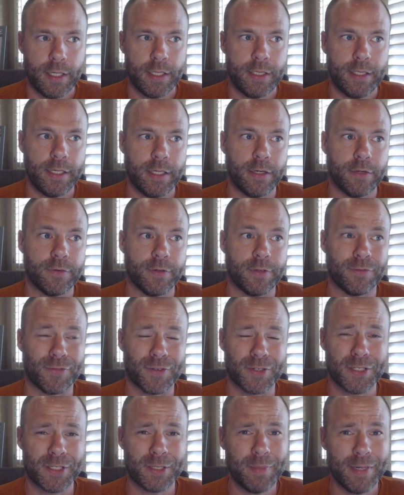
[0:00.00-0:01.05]
And for
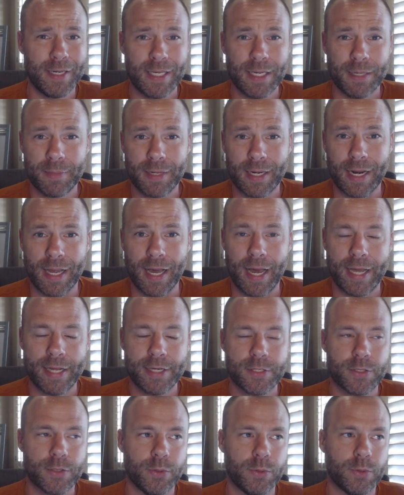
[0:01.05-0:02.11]
somebody coming out of high
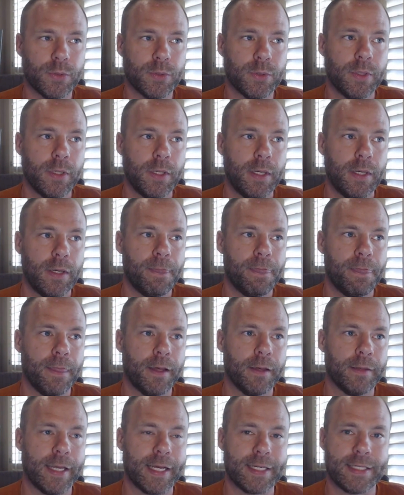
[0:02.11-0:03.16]
school,
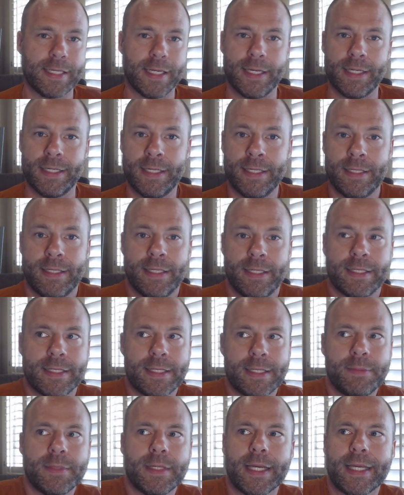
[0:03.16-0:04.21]
like I said, it
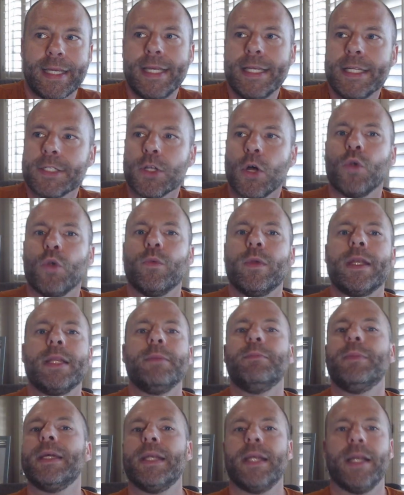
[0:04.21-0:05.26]
seems like he's already
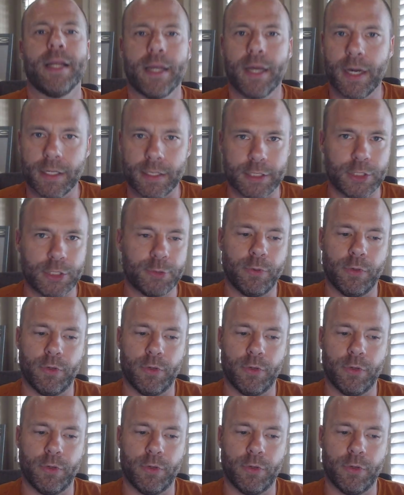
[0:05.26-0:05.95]
been in a college